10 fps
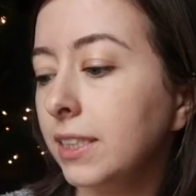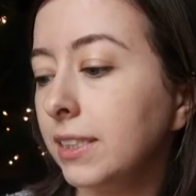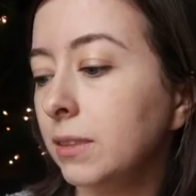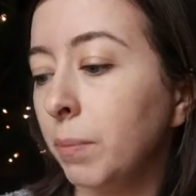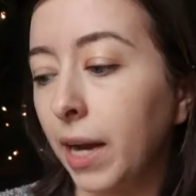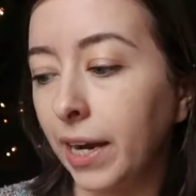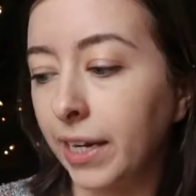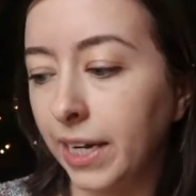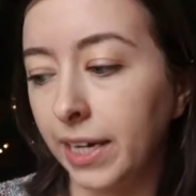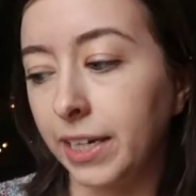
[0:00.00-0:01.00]
is
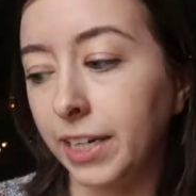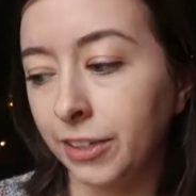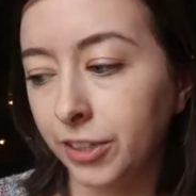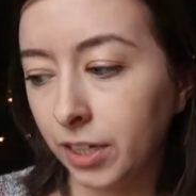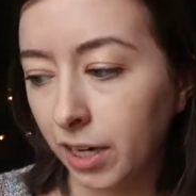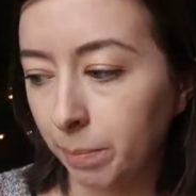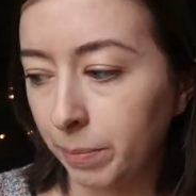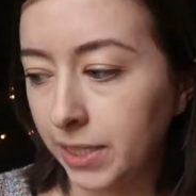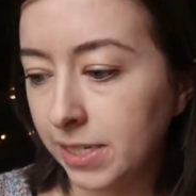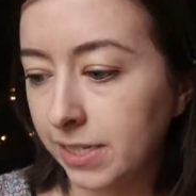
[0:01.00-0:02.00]
by an inner
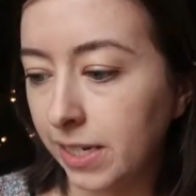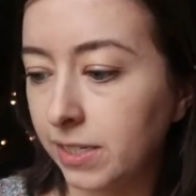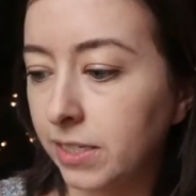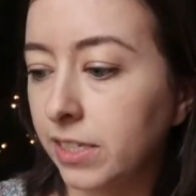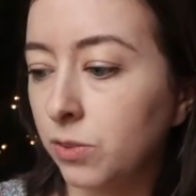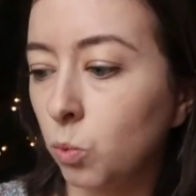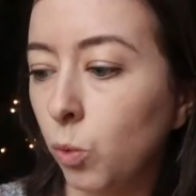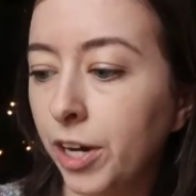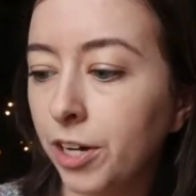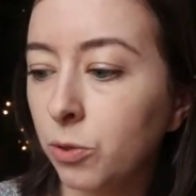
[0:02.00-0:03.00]
compass that sees
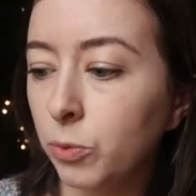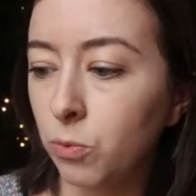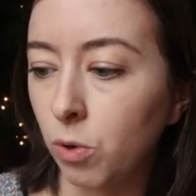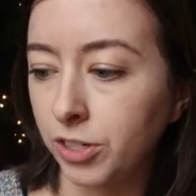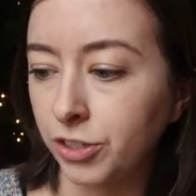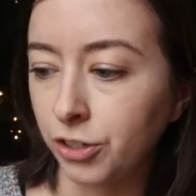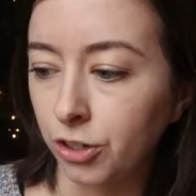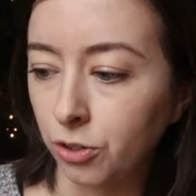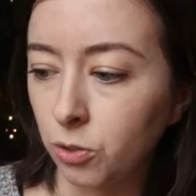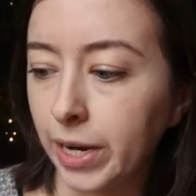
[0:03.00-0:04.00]
where we want to
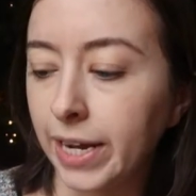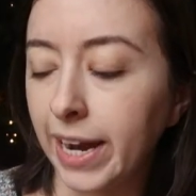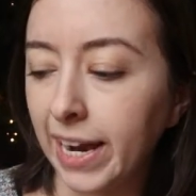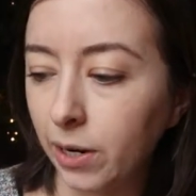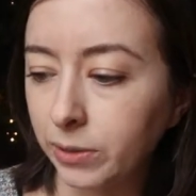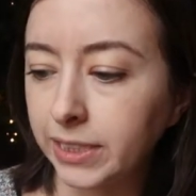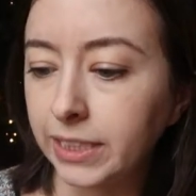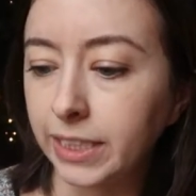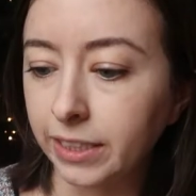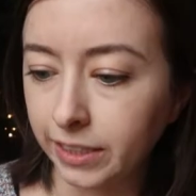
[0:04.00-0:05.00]
go and how to
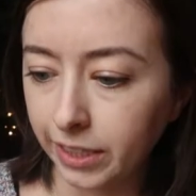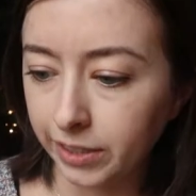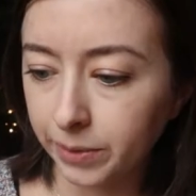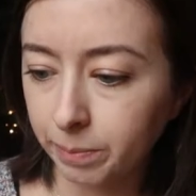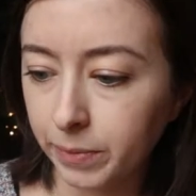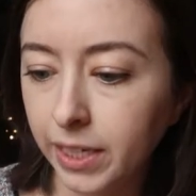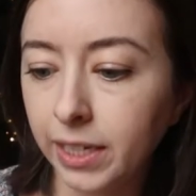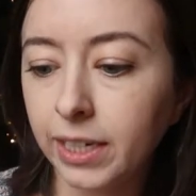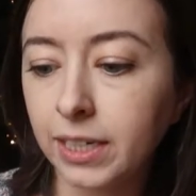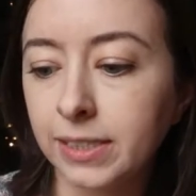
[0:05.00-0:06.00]
get there.
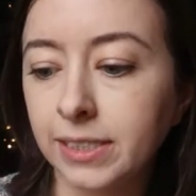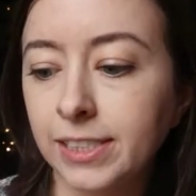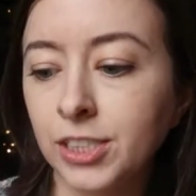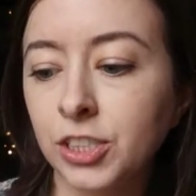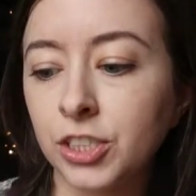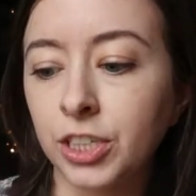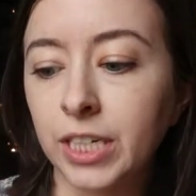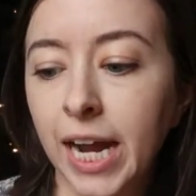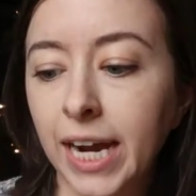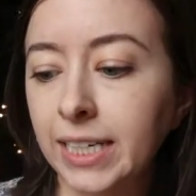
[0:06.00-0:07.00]
Decisions are
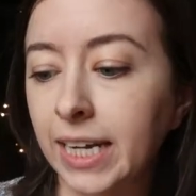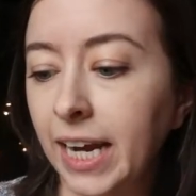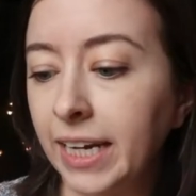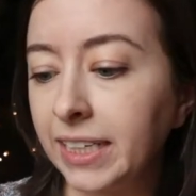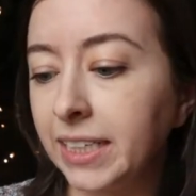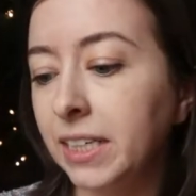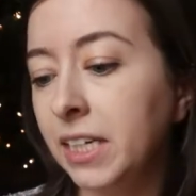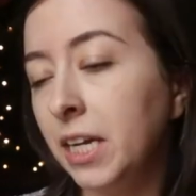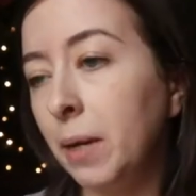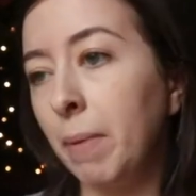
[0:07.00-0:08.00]
not guided
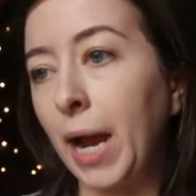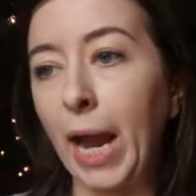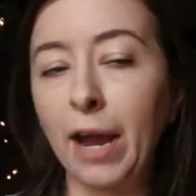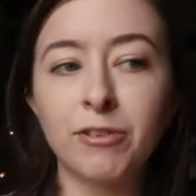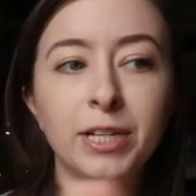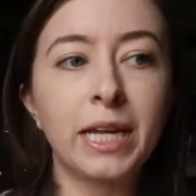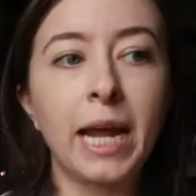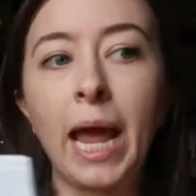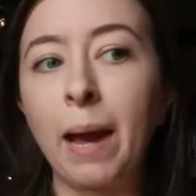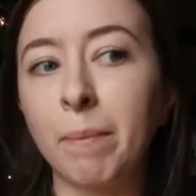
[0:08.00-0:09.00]
by everything
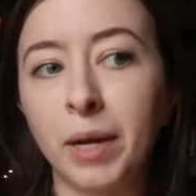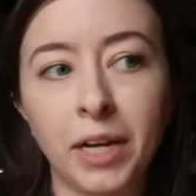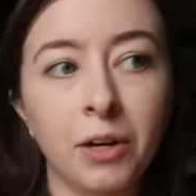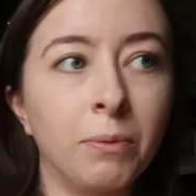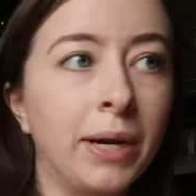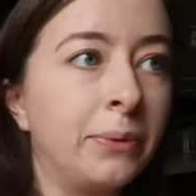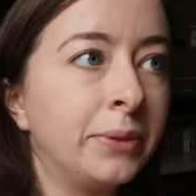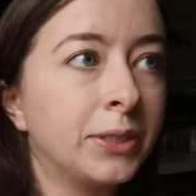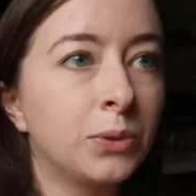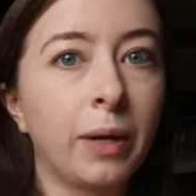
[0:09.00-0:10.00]
happening
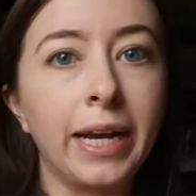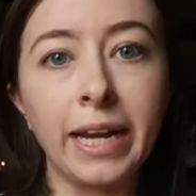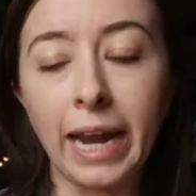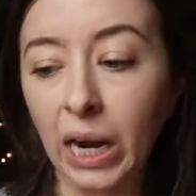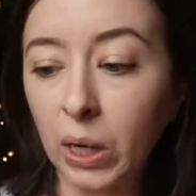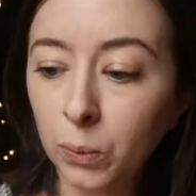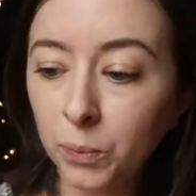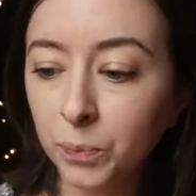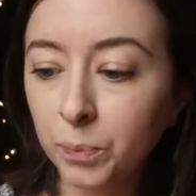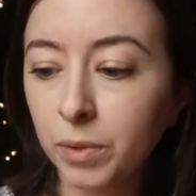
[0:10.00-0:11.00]
around us right now,
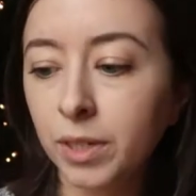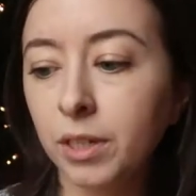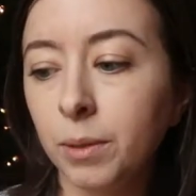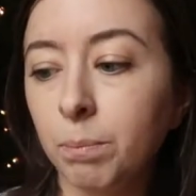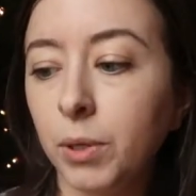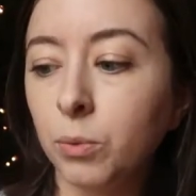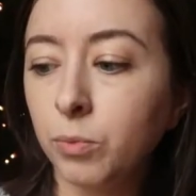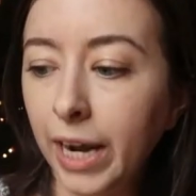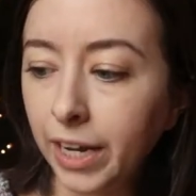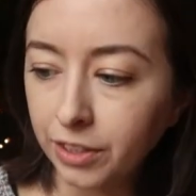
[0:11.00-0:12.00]
but
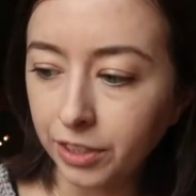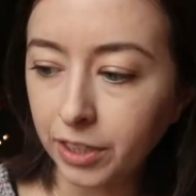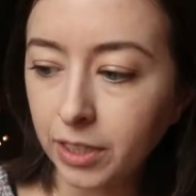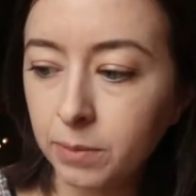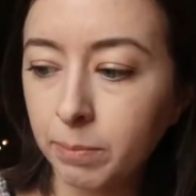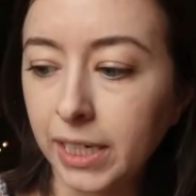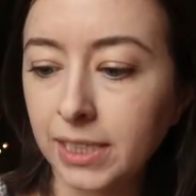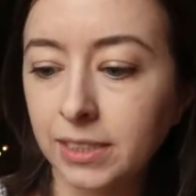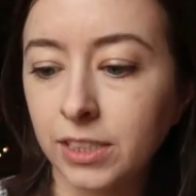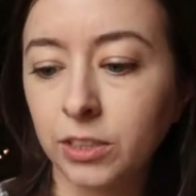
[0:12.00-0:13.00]
rather by
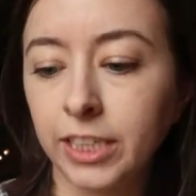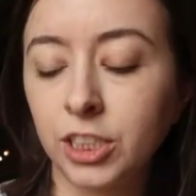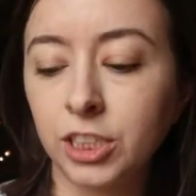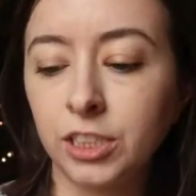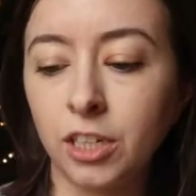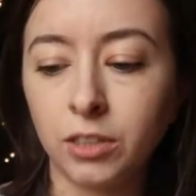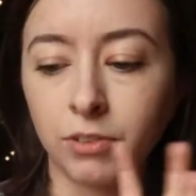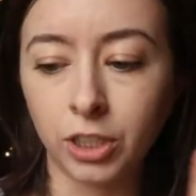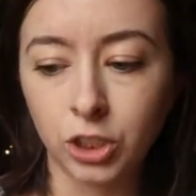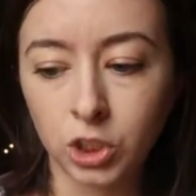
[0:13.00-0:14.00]
consideration of
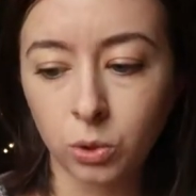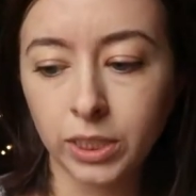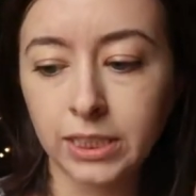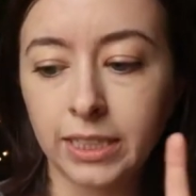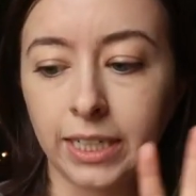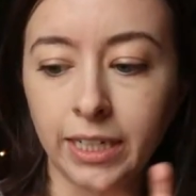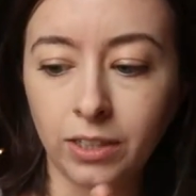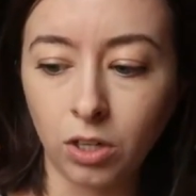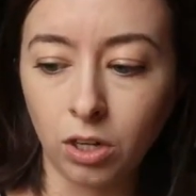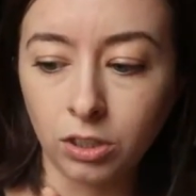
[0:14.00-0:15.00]
our short
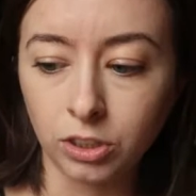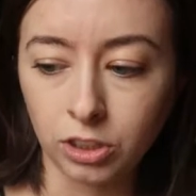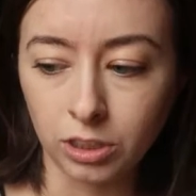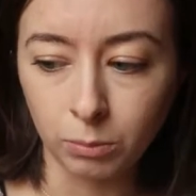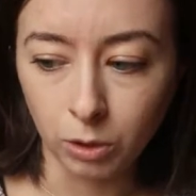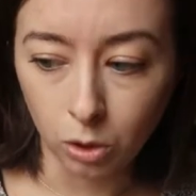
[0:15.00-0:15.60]
and long-term